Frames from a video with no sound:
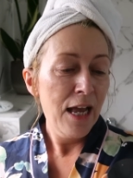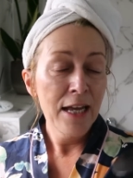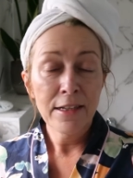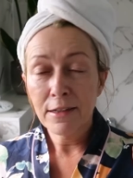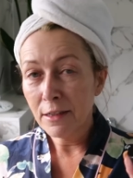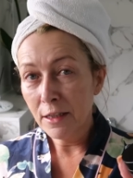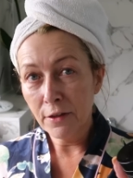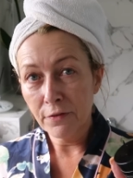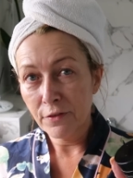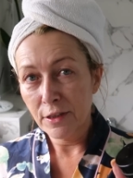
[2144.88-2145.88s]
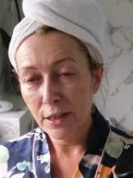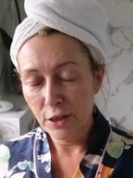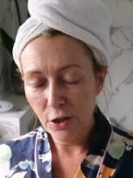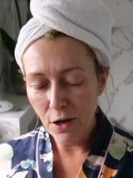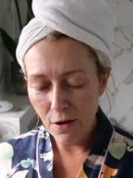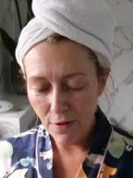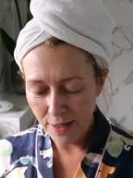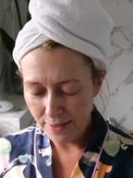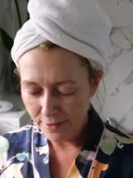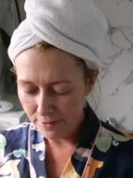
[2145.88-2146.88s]
and lifts your
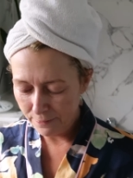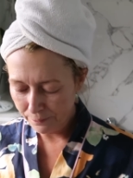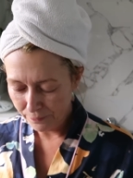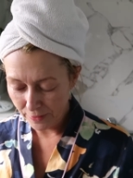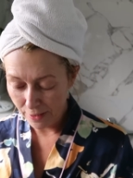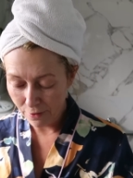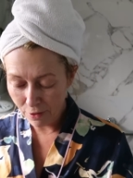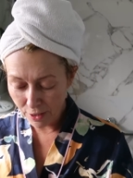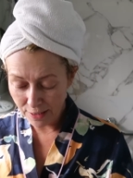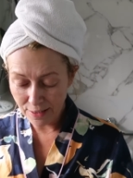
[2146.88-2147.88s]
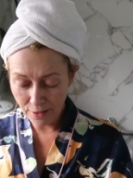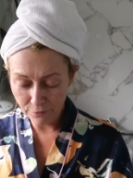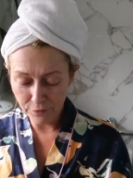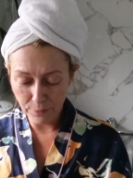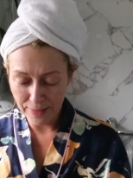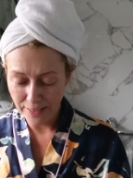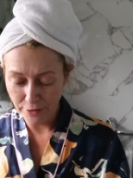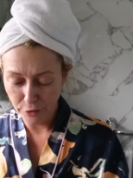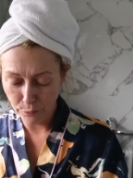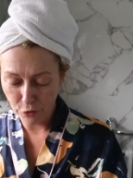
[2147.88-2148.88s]
eyes. Now, I love the
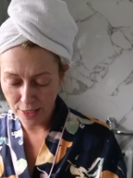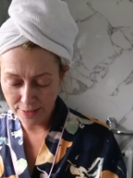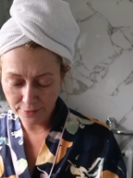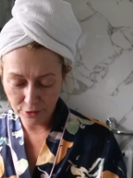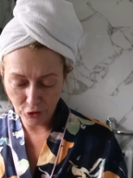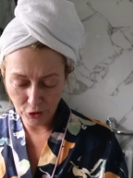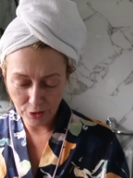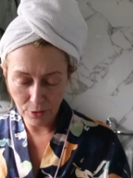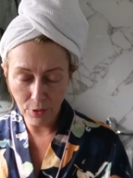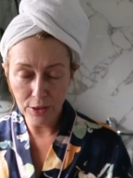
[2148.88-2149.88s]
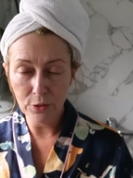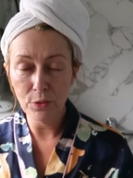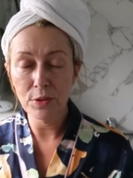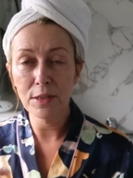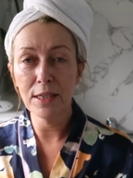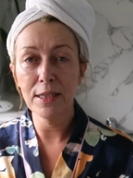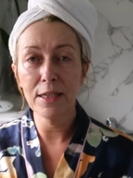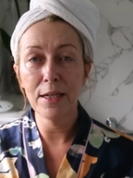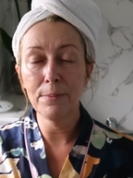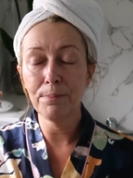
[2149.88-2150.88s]
Banish brand. As you know, I use the